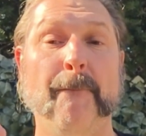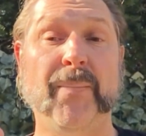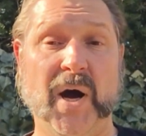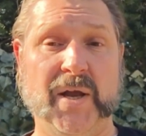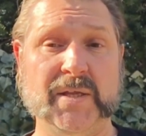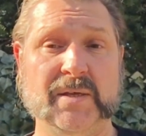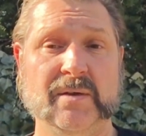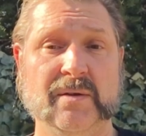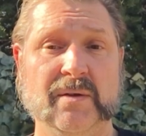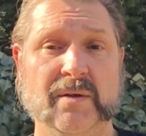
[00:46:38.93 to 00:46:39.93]
but
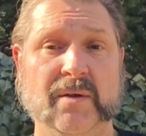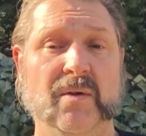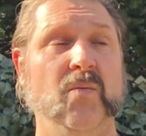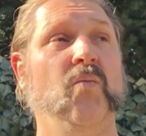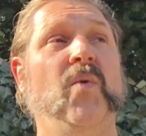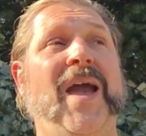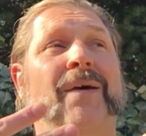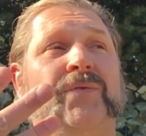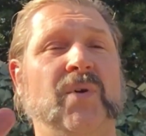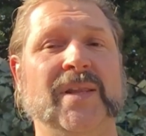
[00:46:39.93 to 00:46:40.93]

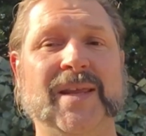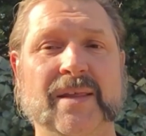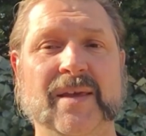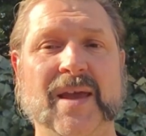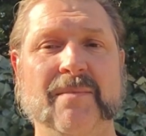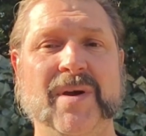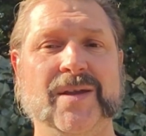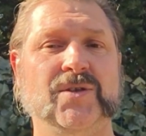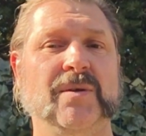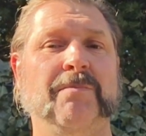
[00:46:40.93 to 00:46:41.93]
after I take the
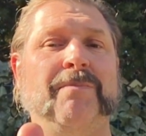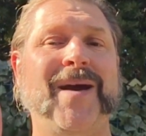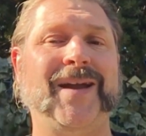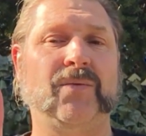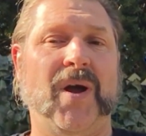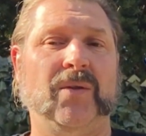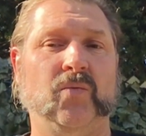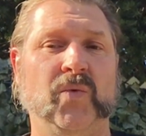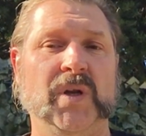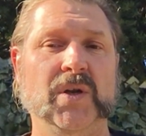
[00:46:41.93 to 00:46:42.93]
image, the background
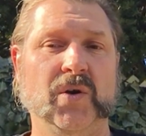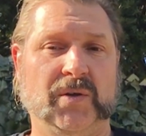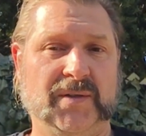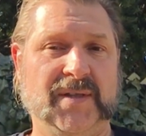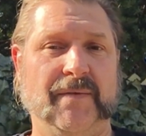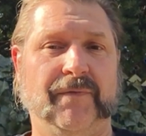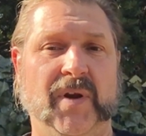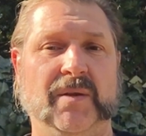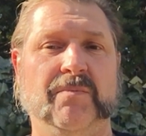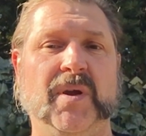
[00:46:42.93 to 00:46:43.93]
will look
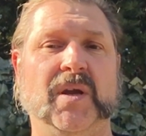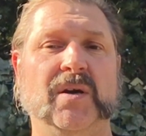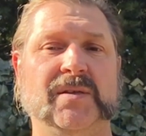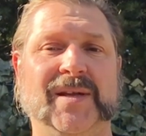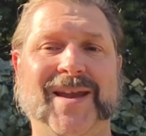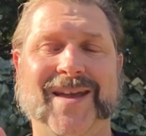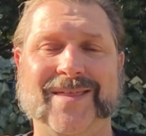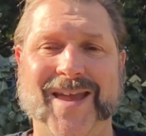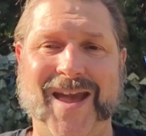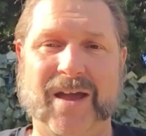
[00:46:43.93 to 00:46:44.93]
different, because again,
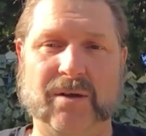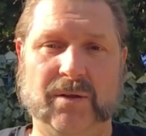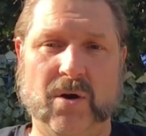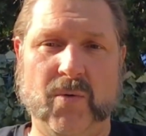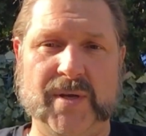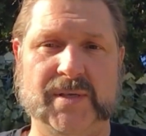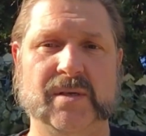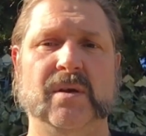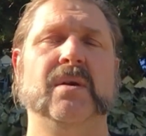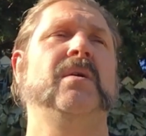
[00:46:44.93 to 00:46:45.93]
the angle always
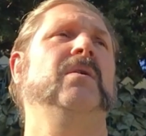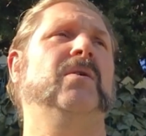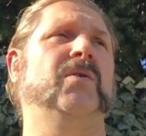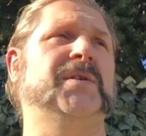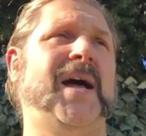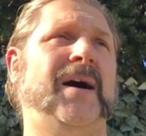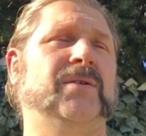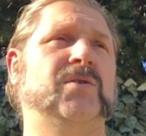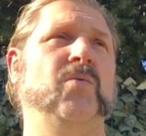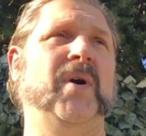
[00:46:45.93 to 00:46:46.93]
goes
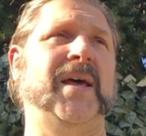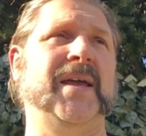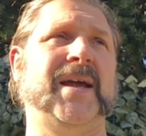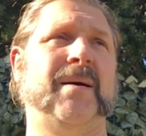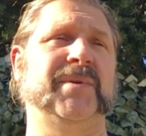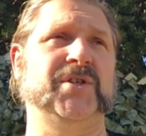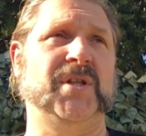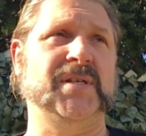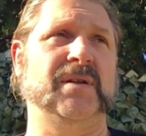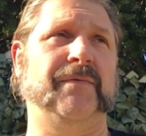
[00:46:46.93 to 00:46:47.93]
out. So when I accomplish
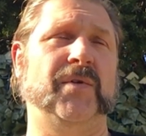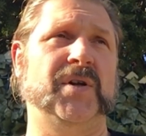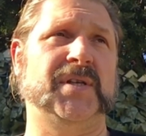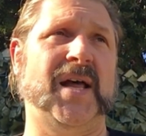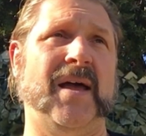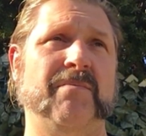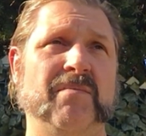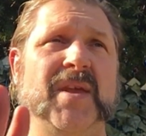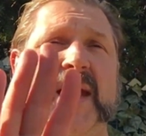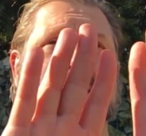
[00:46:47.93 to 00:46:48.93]
this the first time,
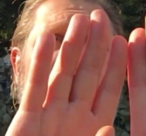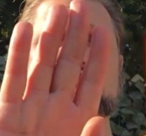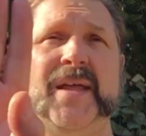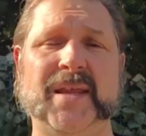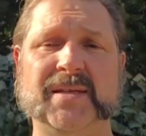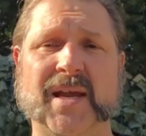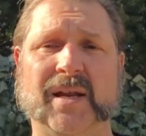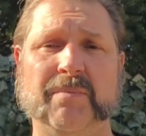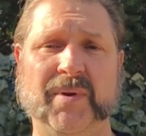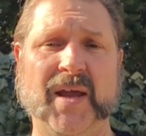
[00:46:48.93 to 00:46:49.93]
yes, on that
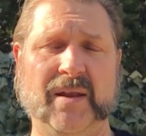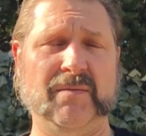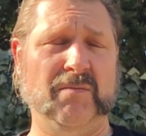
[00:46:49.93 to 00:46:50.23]
exact plane